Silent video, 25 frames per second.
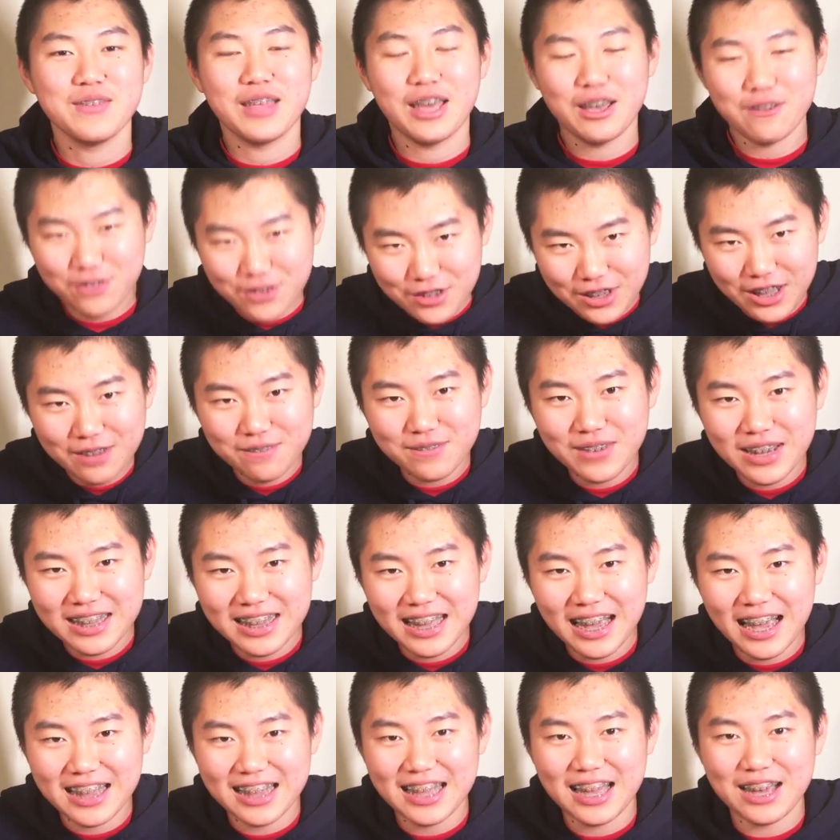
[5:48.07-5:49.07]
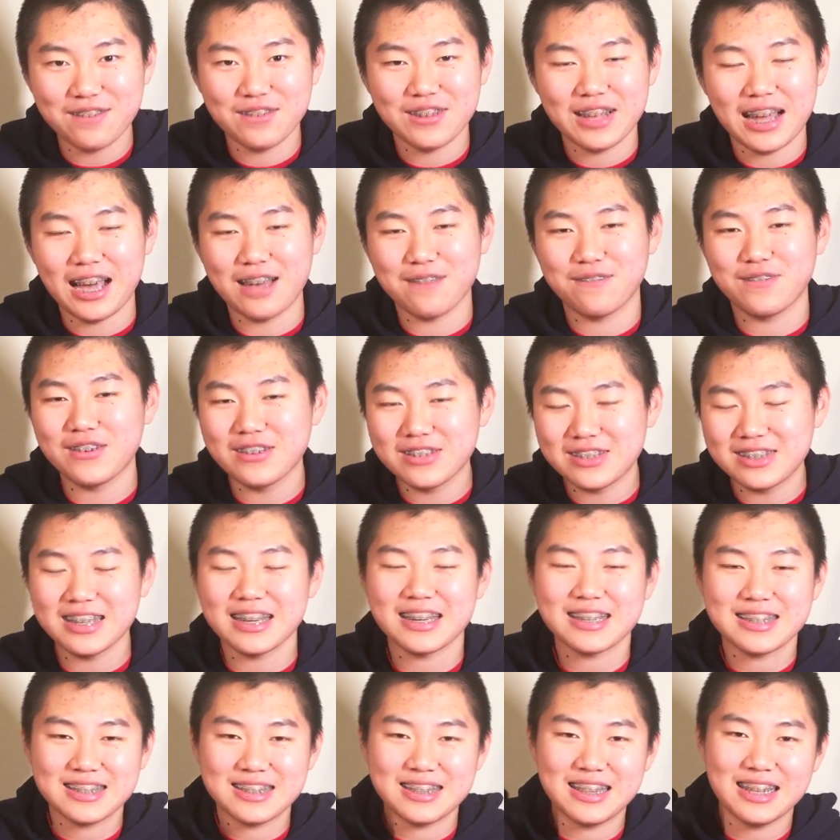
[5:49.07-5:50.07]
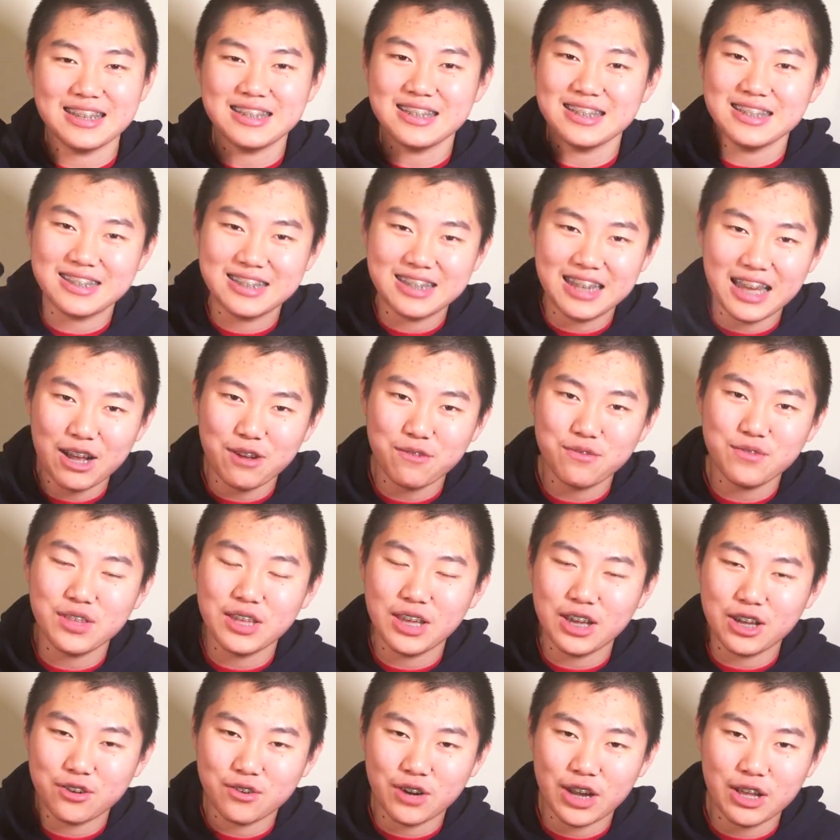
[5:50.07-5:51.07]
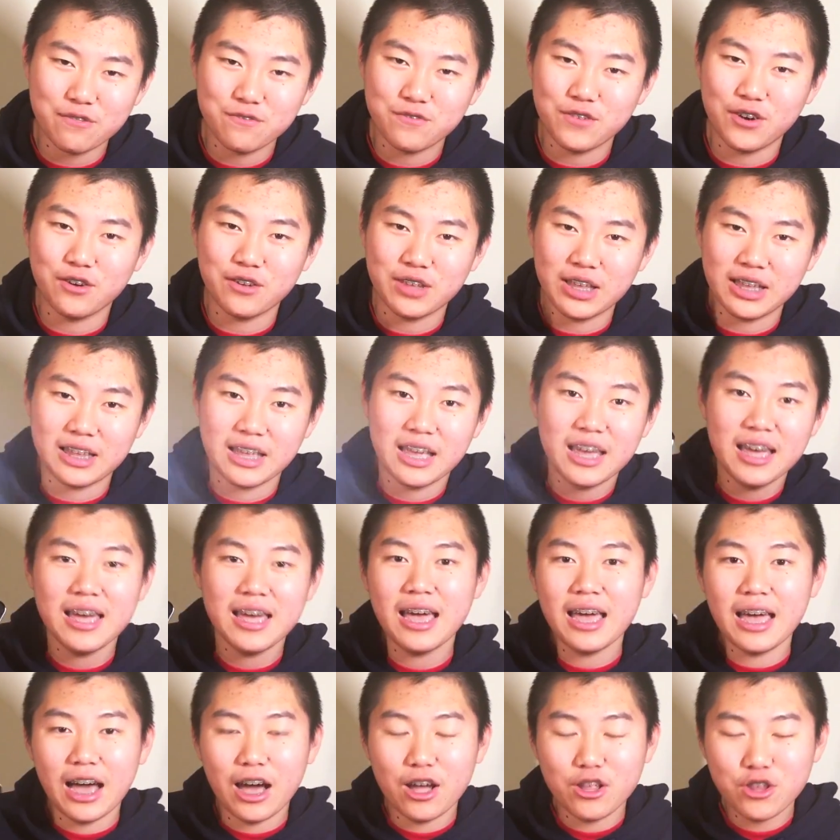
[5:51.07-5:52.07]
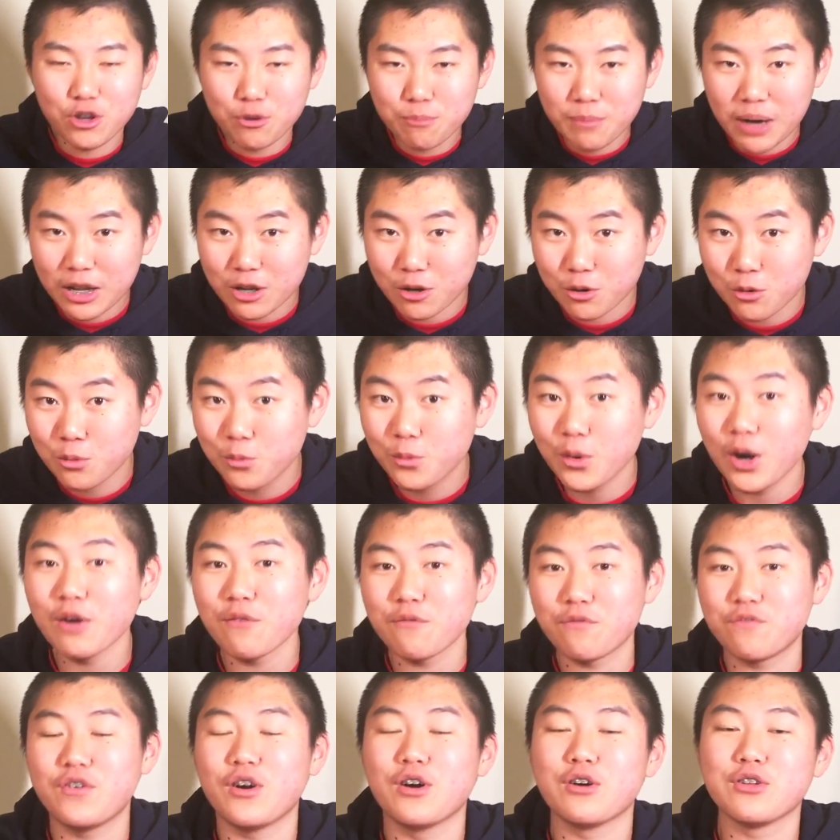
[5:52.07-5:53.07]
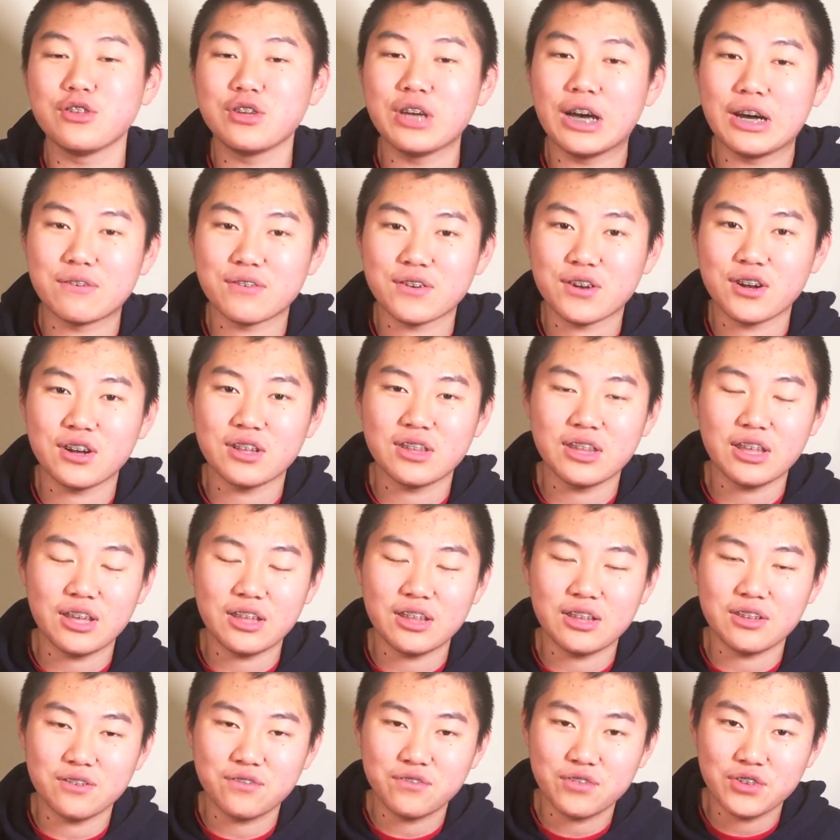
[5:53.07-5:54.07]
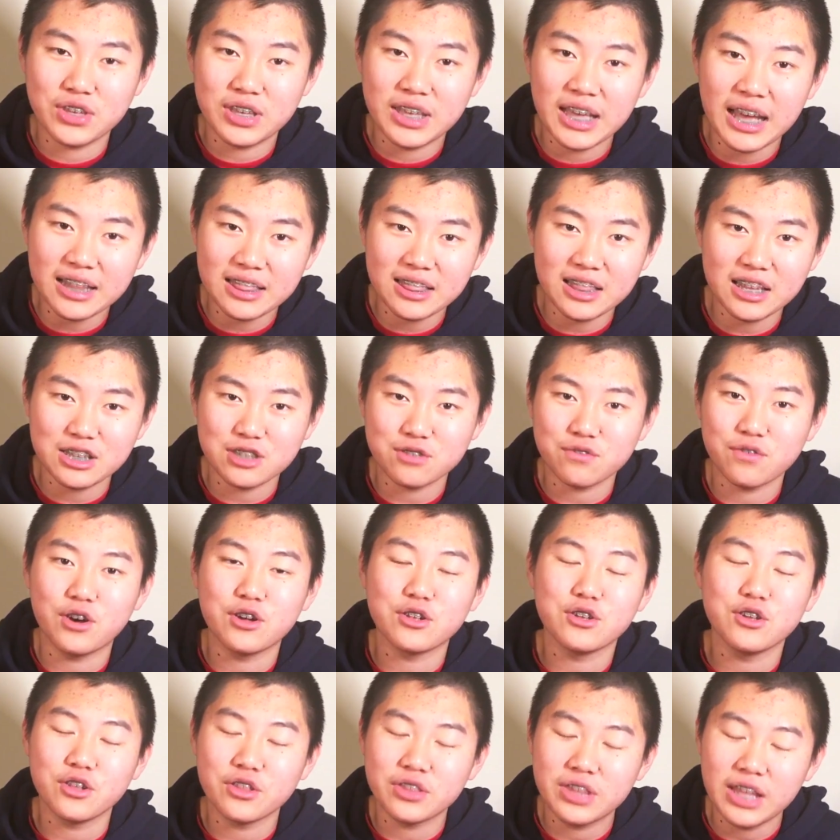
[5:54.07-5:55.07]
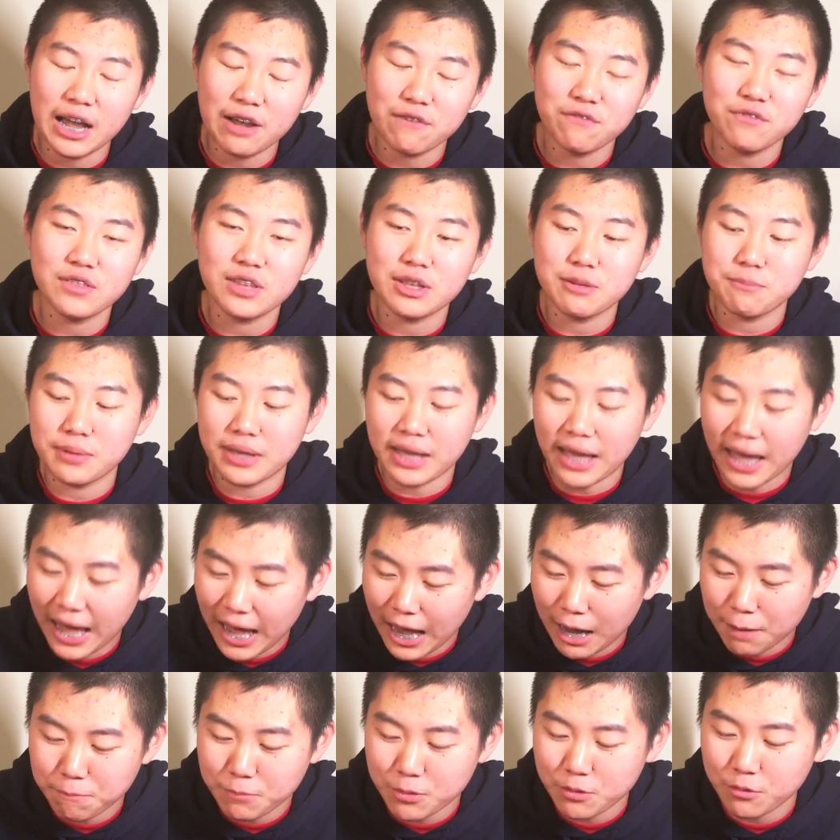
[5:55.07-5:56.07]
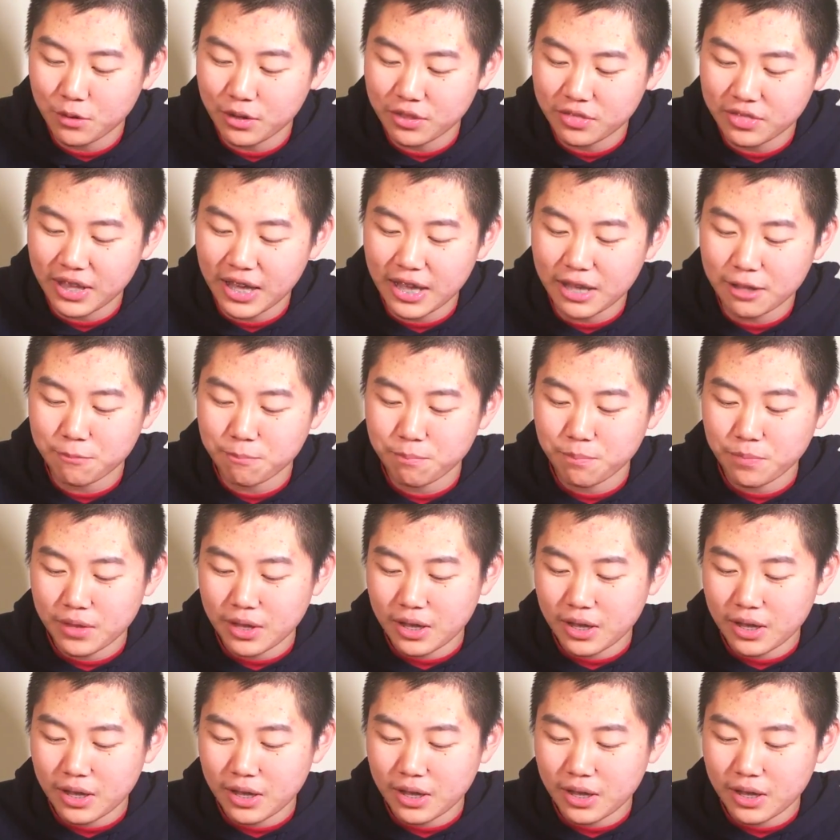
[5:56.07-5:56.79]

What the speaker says: If you're like my dad and have an iPhone 6, this is definitely a great phone. And no matter what phone you have currently, and if you get this phone, you'll definitely be happy with it.